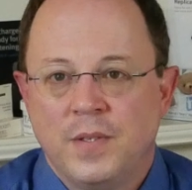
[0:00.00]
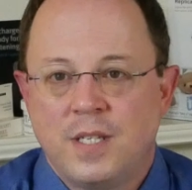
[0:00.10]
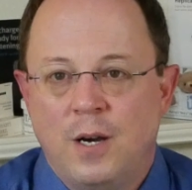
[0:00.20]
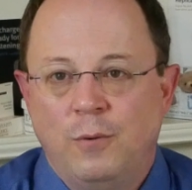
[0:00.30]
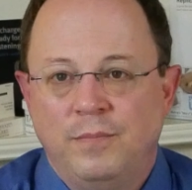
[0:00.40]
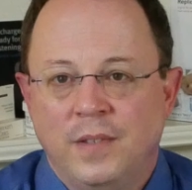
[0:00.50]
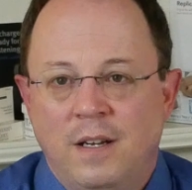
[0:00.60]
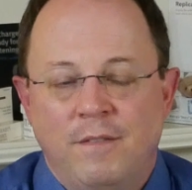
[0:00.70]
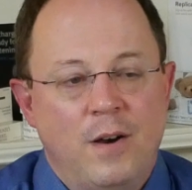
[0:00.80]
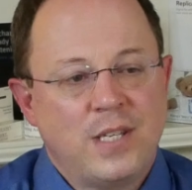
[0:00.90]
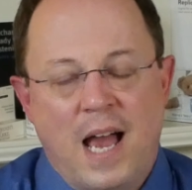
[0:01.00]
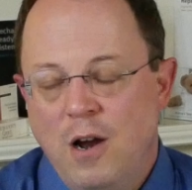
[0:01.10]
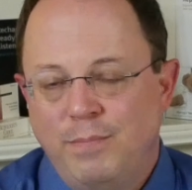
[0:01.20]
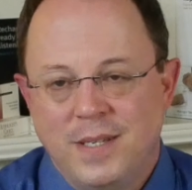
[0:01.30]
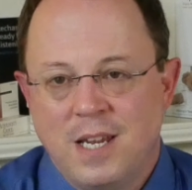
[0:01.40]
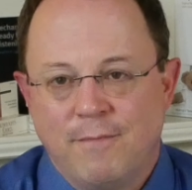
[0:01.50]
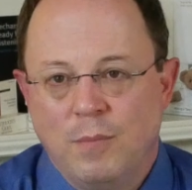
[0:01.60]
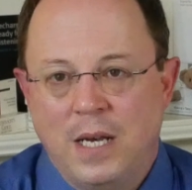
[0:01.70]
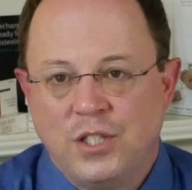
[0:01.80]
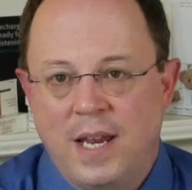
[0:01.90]
So, folks, I hope this
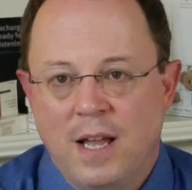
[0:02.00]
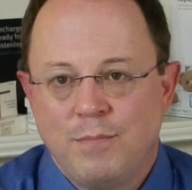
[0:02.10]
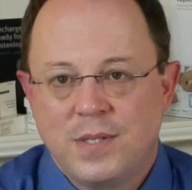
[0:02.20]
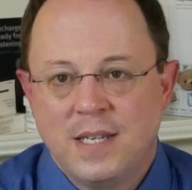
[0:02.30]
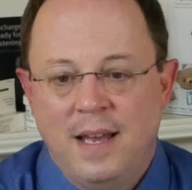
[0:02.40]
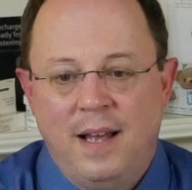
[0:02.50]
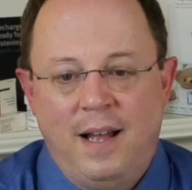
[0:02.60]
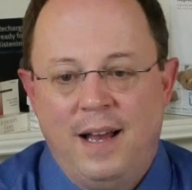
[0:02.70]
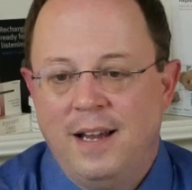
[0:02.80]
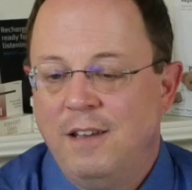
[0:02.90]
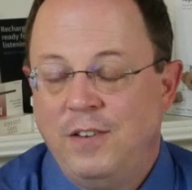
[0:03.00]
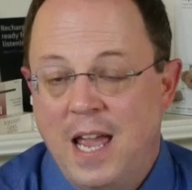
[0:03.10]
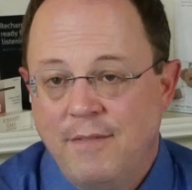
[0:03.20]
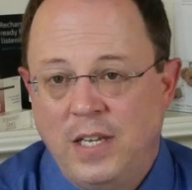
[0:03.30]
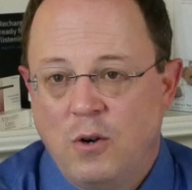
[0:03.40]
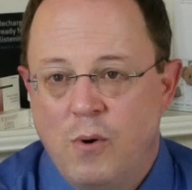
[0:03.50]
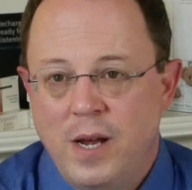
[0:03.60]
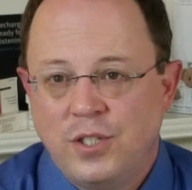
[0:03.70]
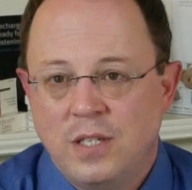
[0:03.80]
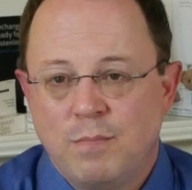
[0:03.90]
information helps. Uh, if you have any
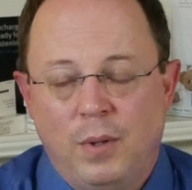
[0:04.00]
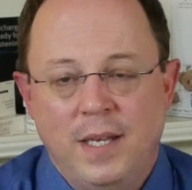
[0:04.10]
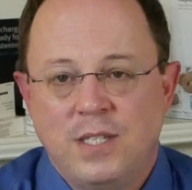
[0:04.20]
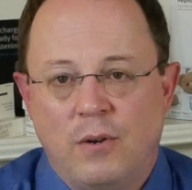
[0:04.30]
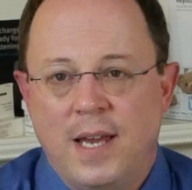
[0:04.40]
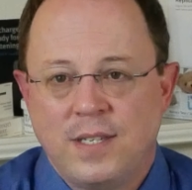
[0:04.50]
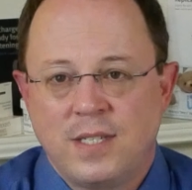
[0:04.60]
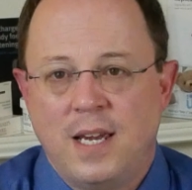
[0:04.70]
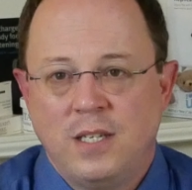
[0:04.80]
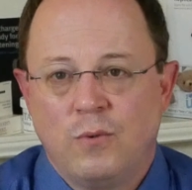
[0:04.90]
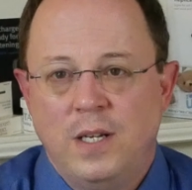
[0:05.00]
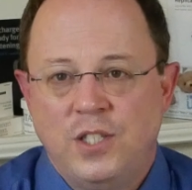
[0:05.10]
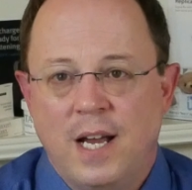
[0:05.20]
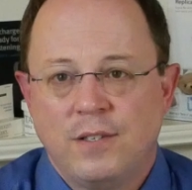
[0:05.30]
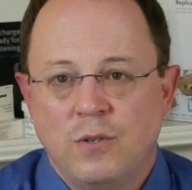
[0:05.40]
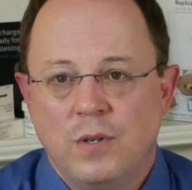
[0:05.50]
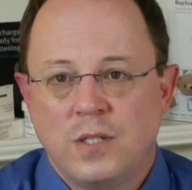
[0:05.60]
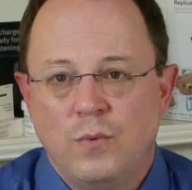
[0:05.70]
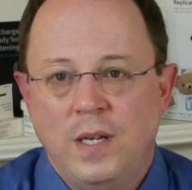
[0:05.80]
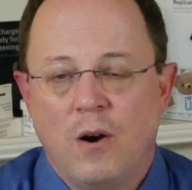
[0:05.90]
questions, please don't hesitate to reach out to
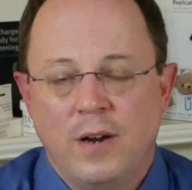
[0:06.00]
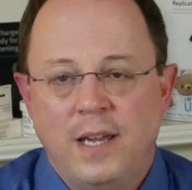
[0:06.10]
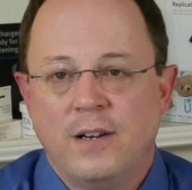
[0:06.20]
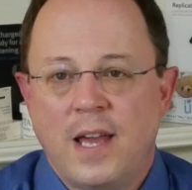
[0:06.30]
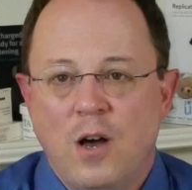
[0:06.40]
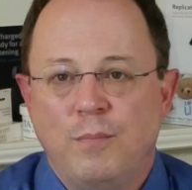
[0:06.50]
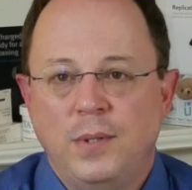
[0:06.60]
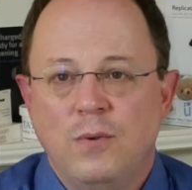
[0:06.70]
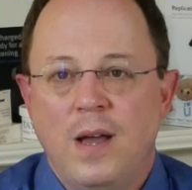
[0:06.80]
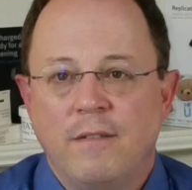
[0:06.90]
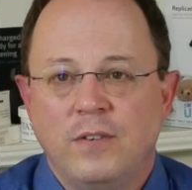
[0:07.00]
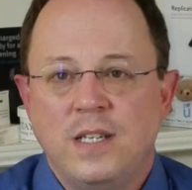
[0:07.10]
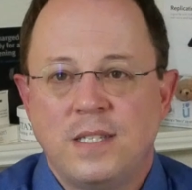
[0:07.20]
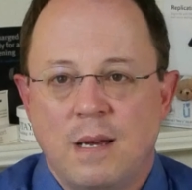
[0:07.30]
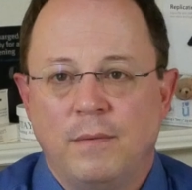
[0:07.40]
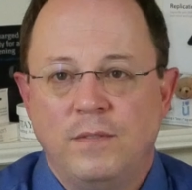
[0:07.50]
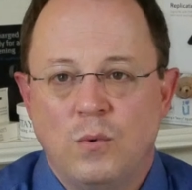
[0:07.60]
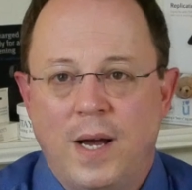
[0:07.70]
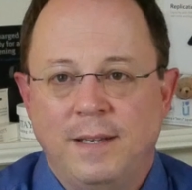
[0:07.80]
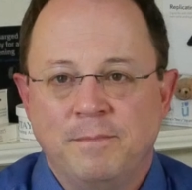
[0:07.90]
us. We are here to help you every step of
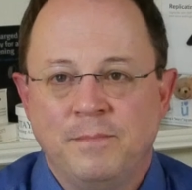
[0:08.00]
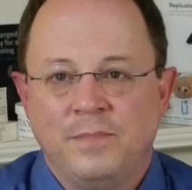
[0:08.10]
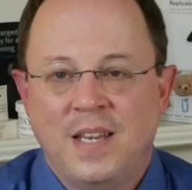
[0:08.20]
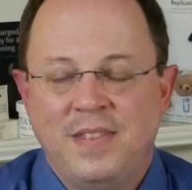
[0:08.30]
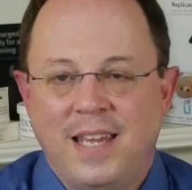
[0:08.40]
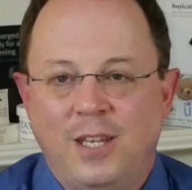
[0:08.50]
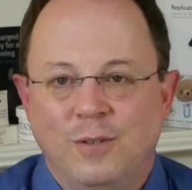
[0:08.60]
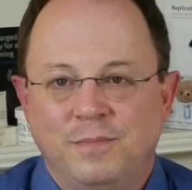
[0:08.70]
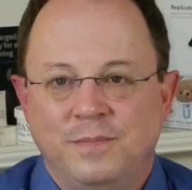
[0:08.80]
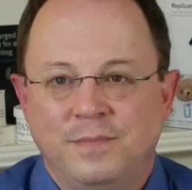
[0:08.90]
the way. Thank you.